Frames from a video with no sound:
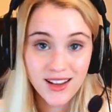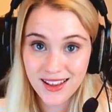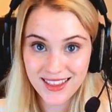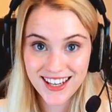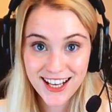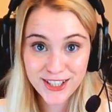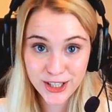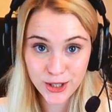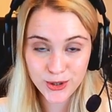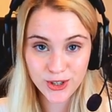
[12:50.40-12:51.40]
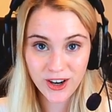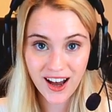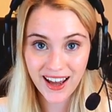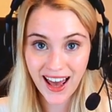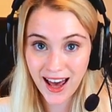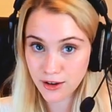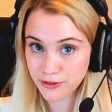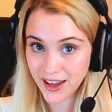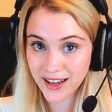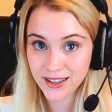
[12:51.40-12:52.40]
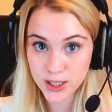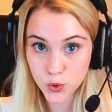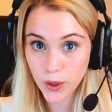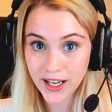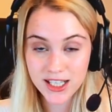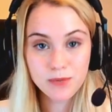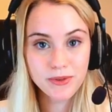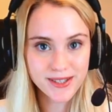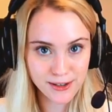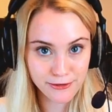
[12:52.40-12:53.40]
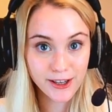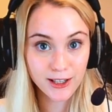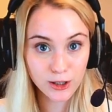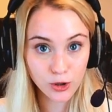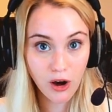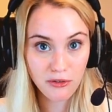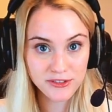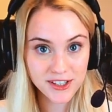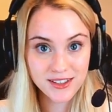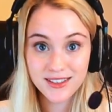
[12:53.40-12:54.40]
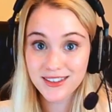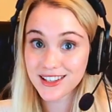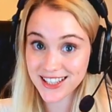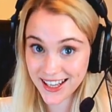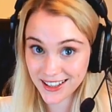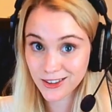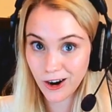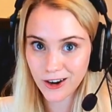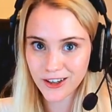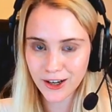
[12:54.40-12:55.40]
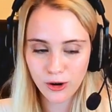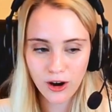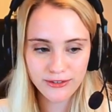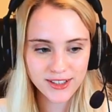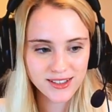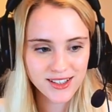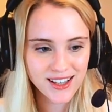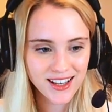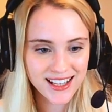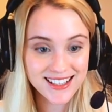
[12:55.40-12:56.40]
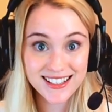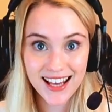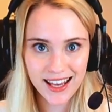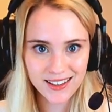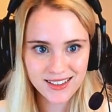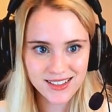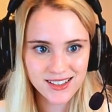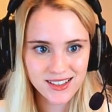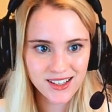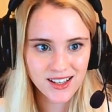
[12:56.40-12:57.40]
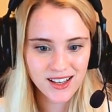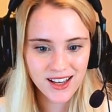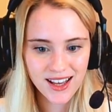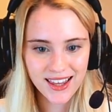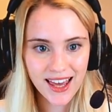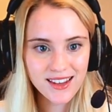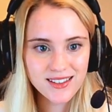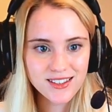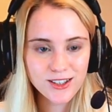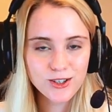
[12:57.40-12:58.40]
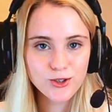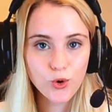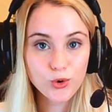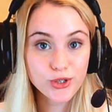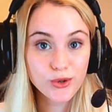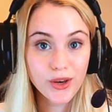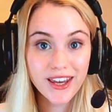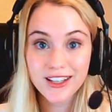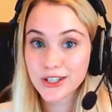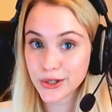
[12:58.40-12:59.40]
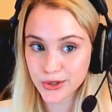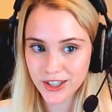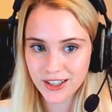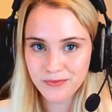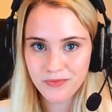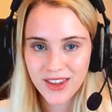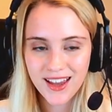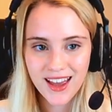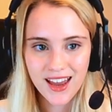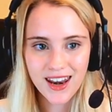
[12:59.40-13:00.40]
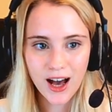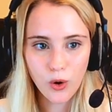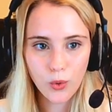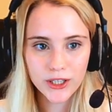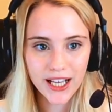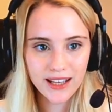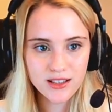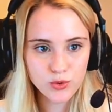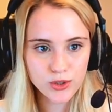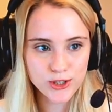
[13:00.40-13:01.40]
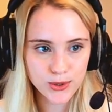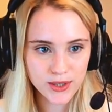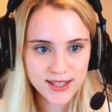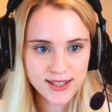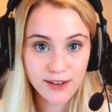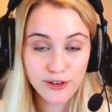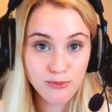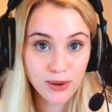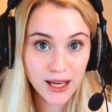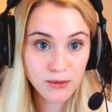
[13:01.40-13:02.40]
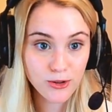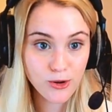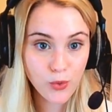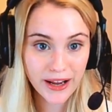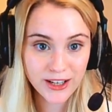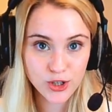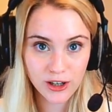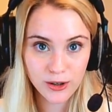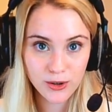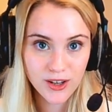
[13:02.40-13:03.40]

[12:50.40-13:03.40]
The next tutor I have, and it's one I specifically crafted, the second card I crafted, is Gales. Gales is also a tutor. Now, what Gales will do is, if you play him on the range row,